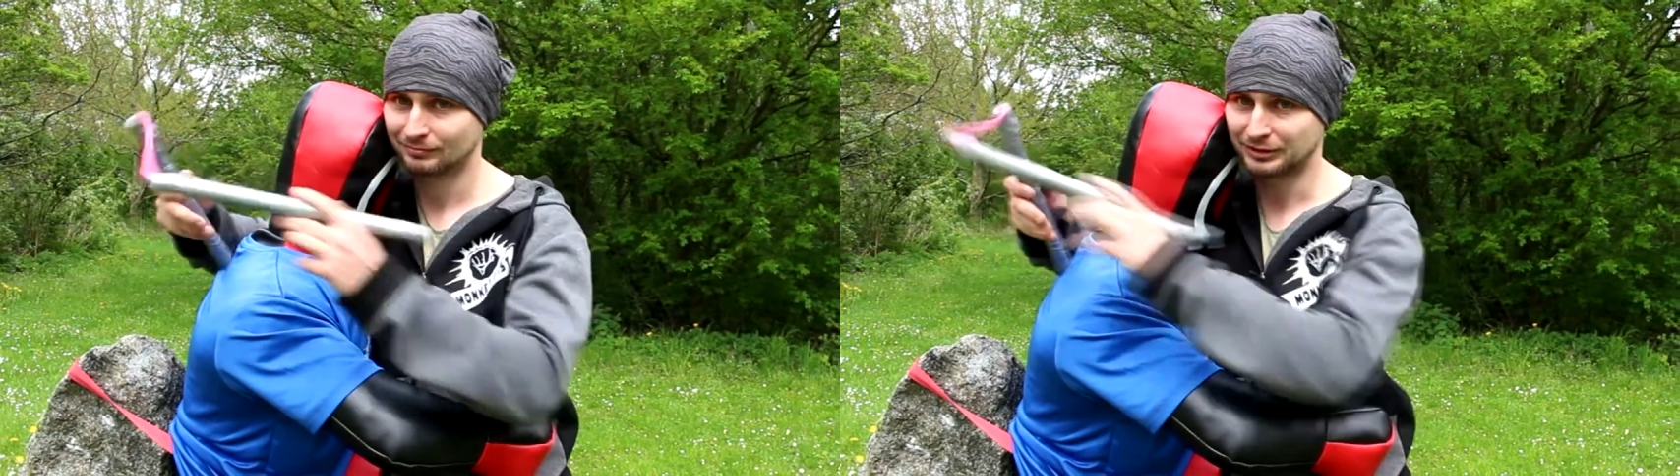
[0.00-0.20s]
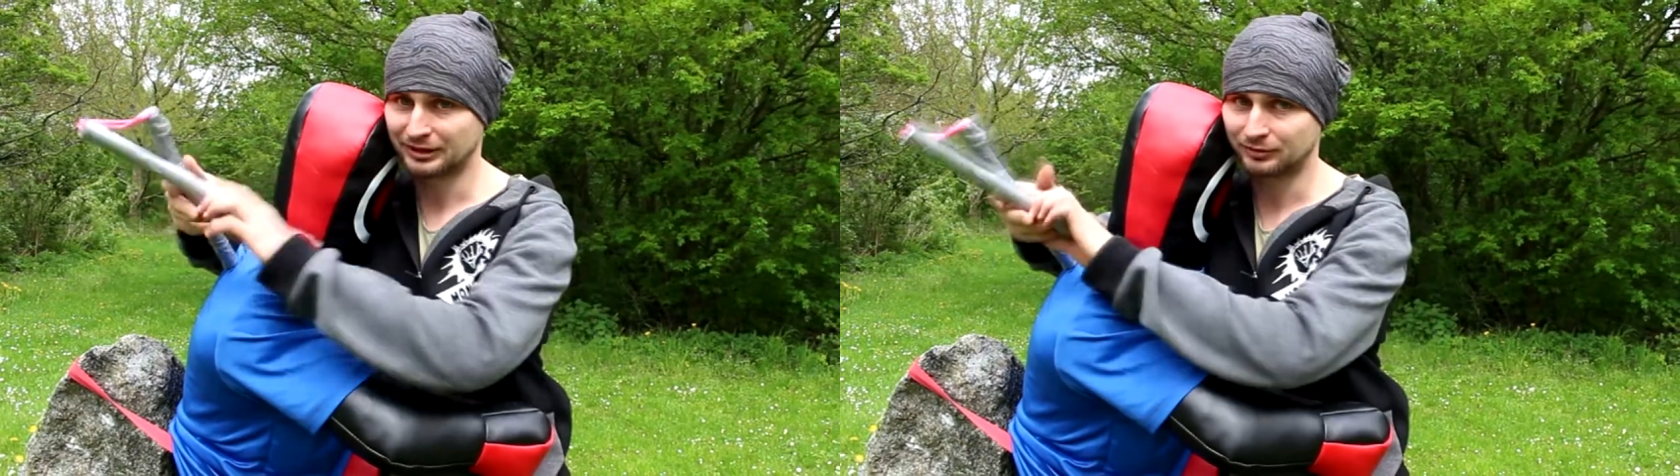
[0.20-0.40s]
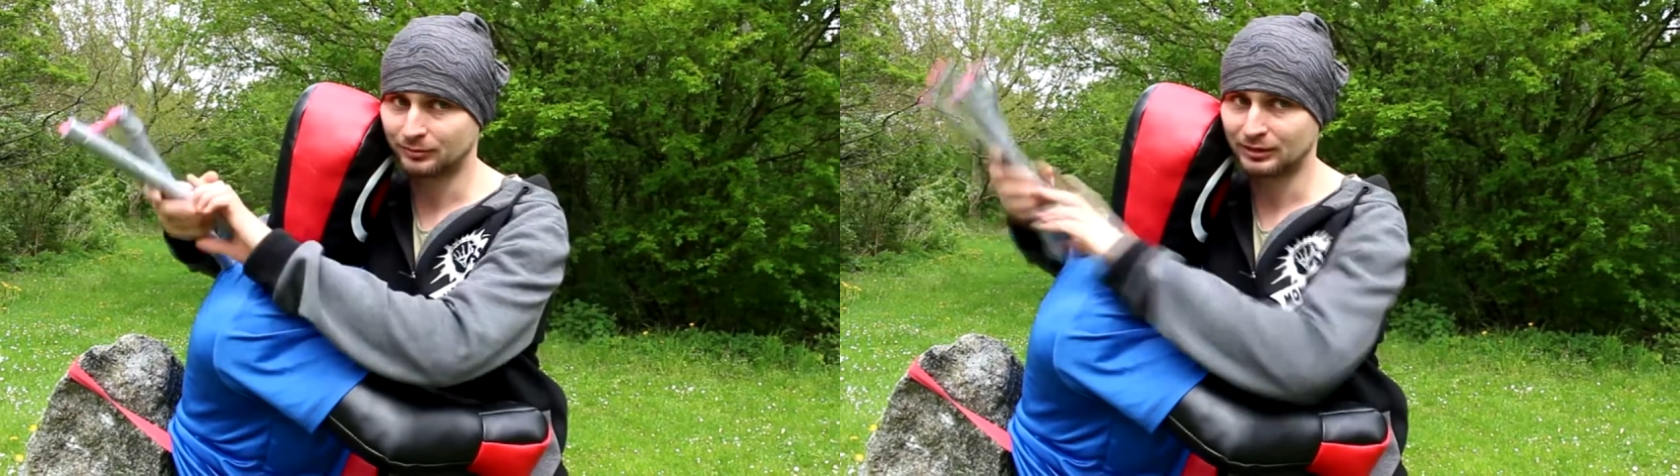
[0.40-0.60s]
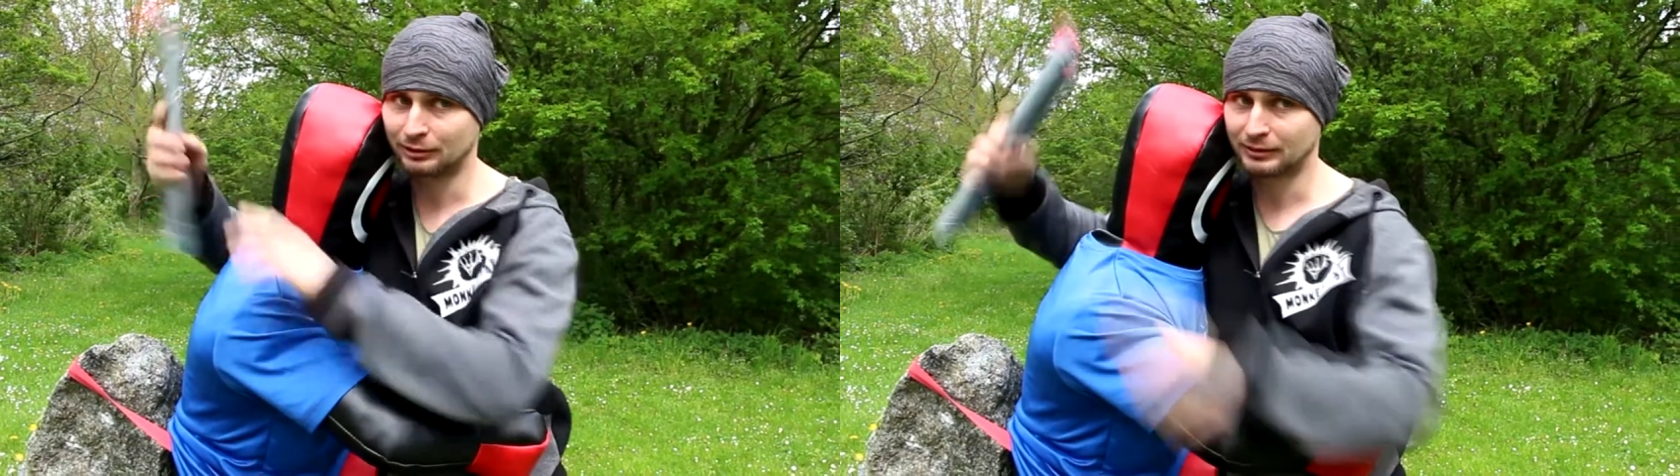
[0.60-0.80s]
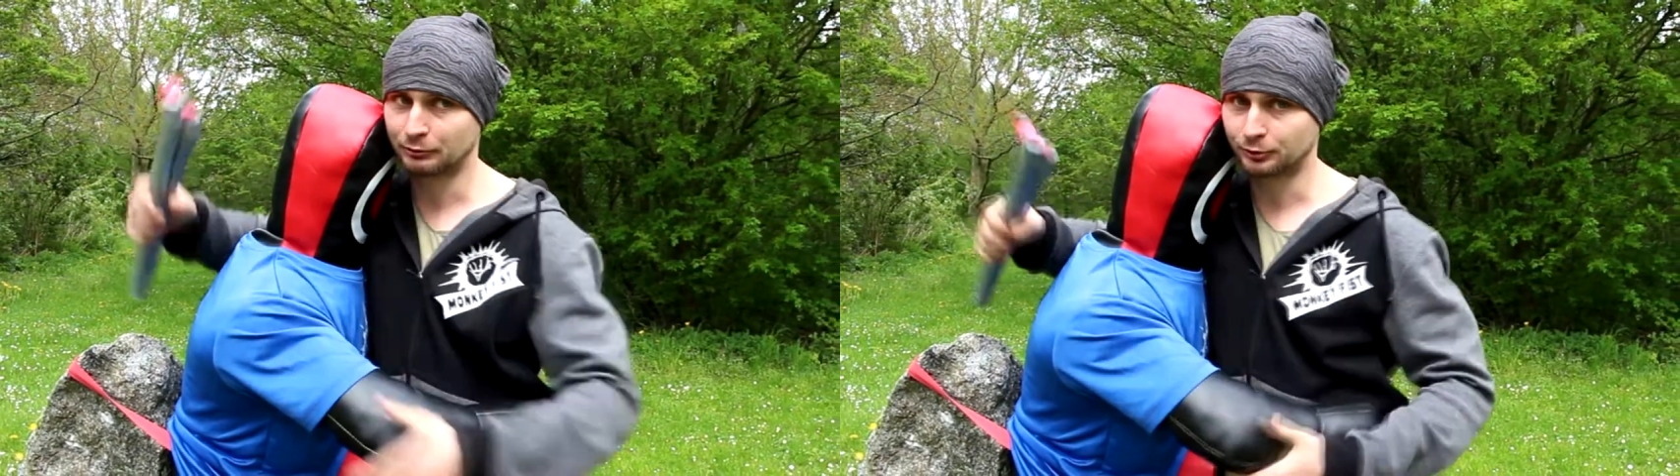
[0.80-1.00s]
but you have to be
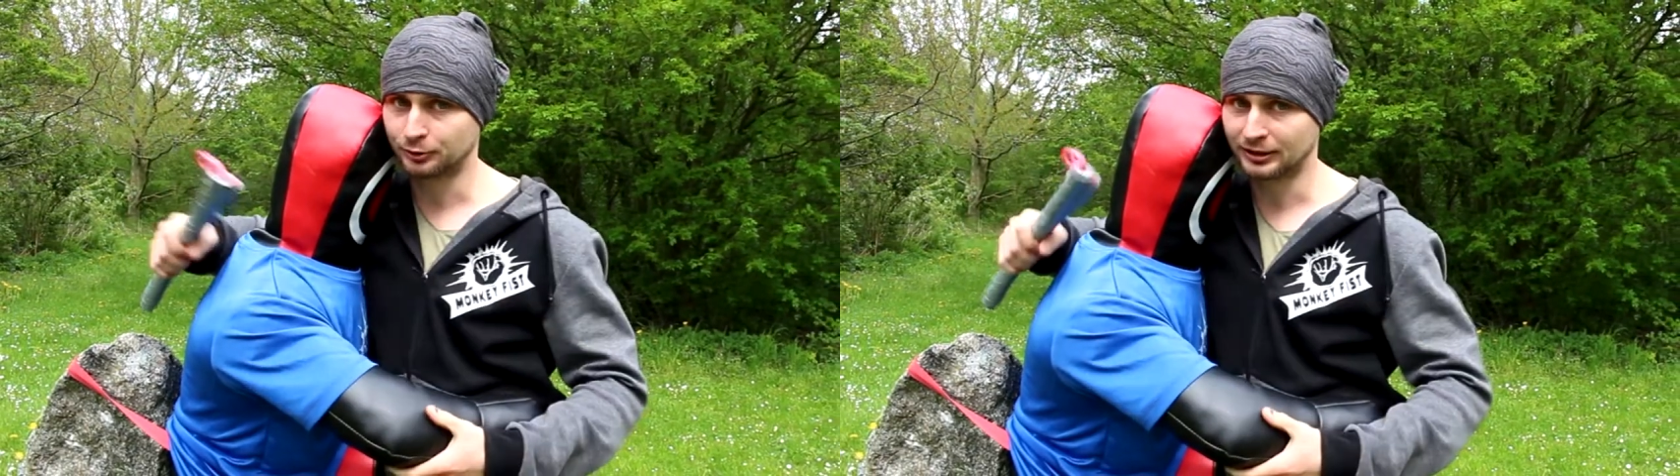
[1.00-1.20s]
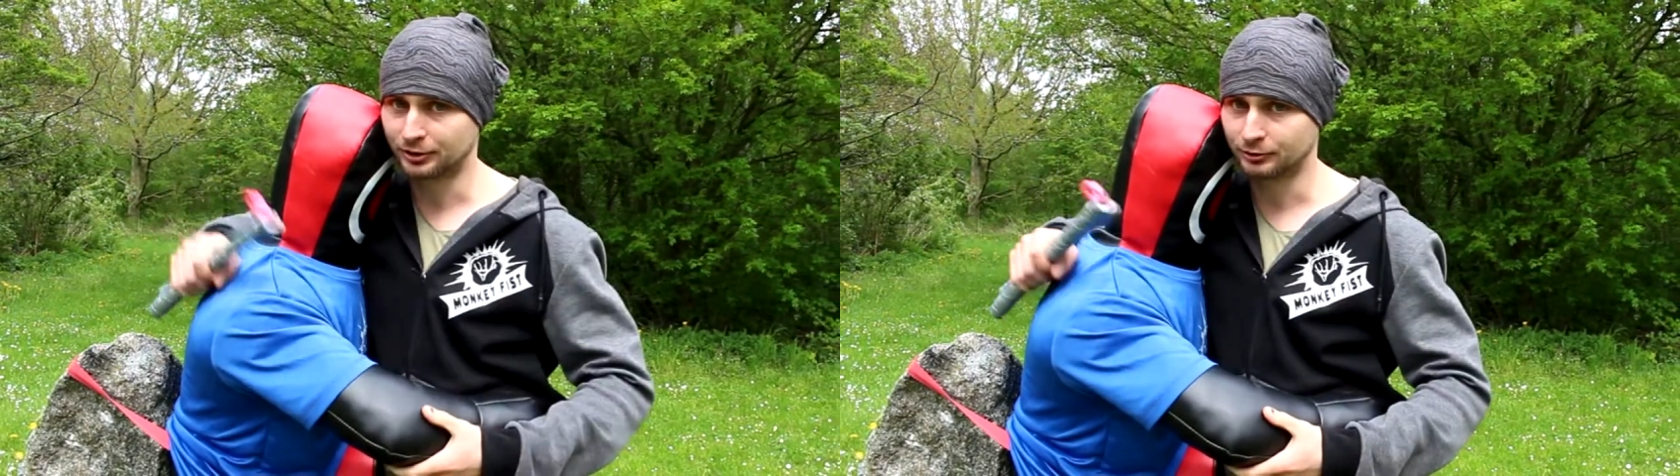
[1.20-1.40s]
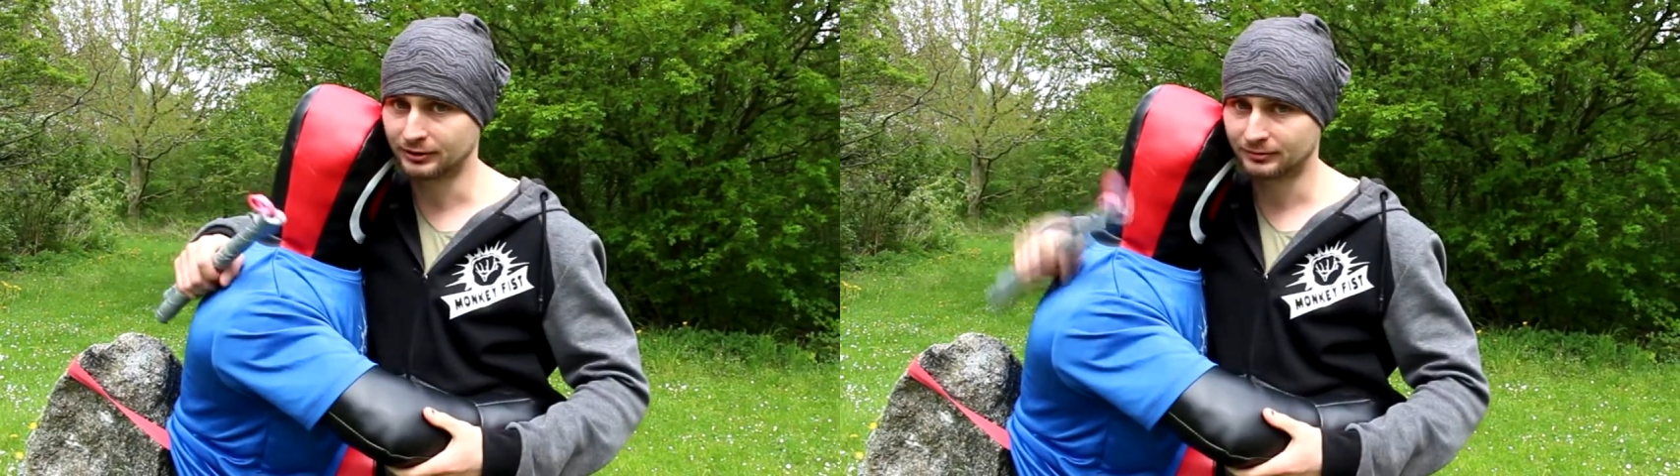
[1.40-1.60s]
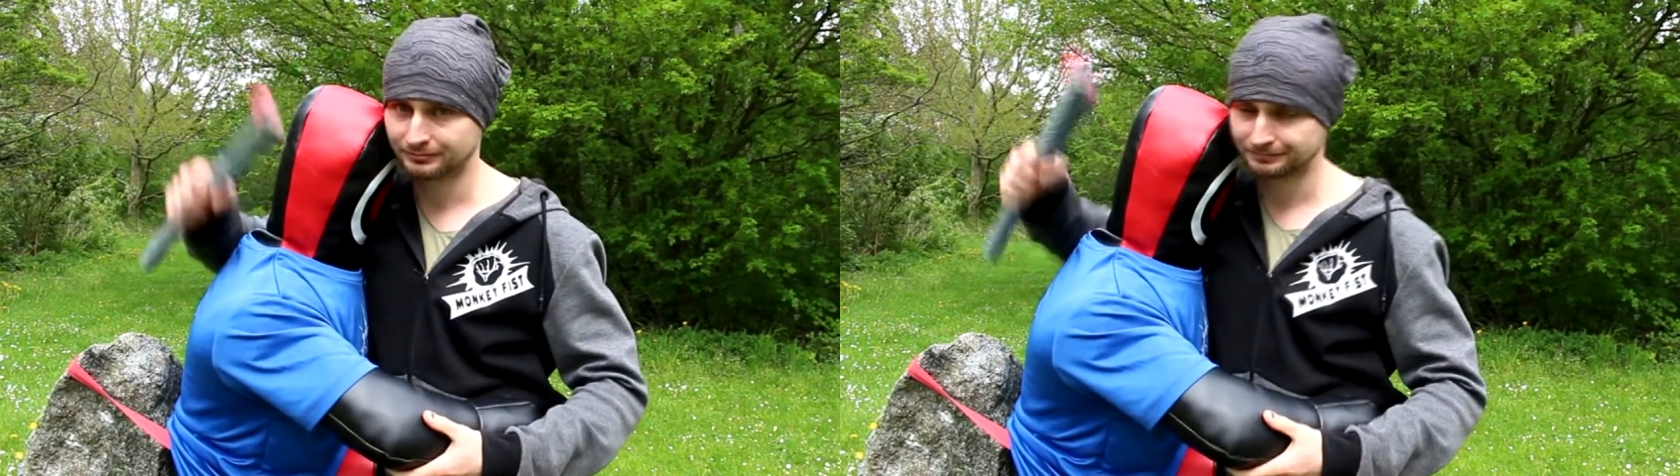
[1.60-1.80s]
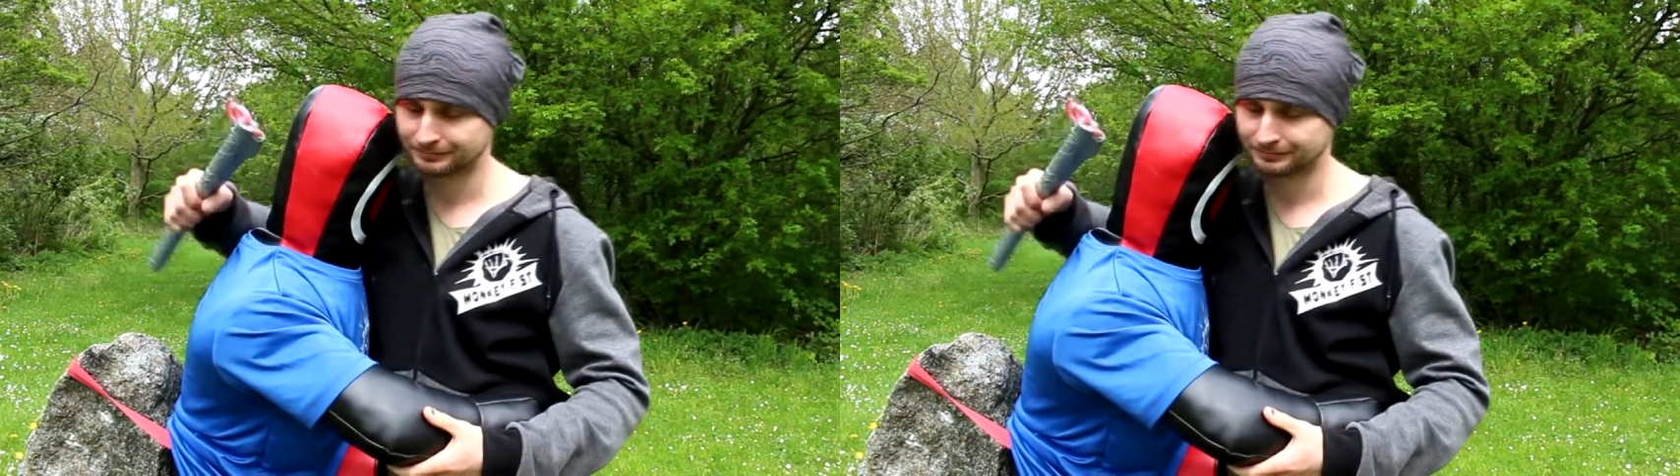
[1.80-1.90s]
aware what you are doing.